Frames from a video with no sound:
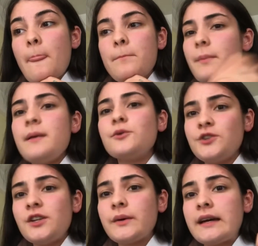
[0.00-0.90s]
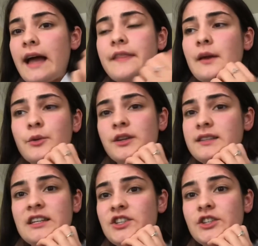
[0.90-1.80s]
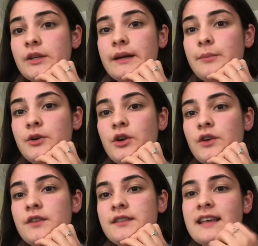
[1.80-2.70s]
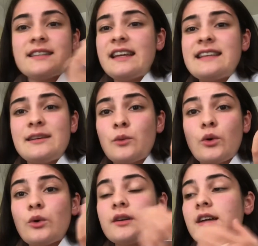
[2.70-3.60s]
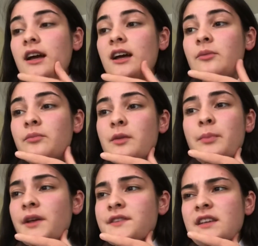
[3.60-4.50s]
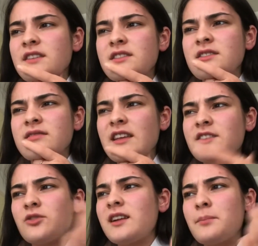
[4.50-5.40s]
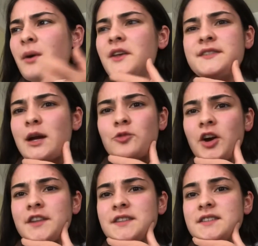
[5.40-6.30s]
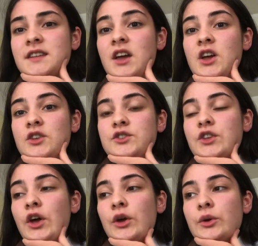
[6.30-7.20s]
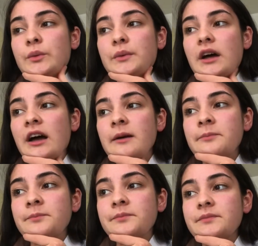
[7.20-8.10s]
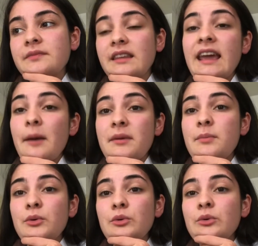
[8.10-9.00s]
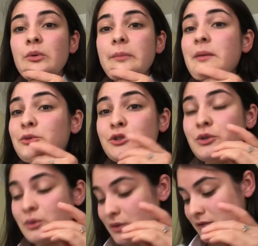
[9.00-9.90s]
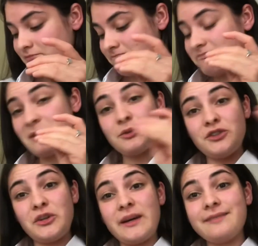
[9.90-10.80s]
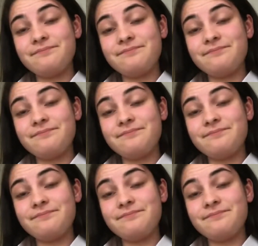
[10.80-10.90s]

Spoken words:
But people do it, and they will continue to do it because it's an easy walk. The buses, there's not really a bus that runs, so yeah, people do it.